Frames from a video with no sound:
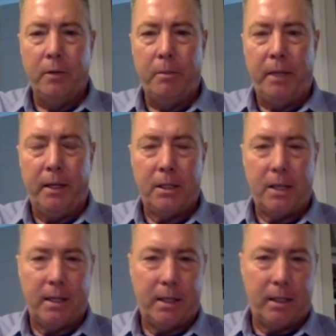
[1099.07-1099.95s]
for the
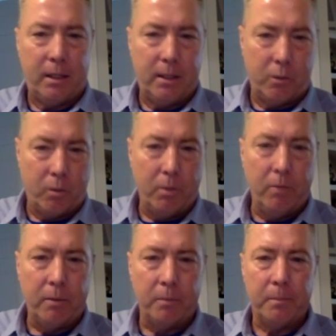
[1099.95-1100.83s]
bandage contact lens
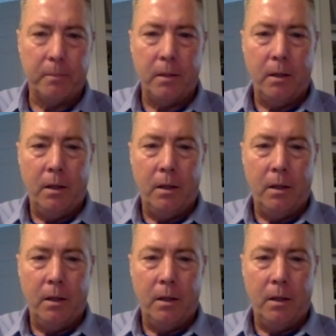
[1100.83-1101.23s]
removal.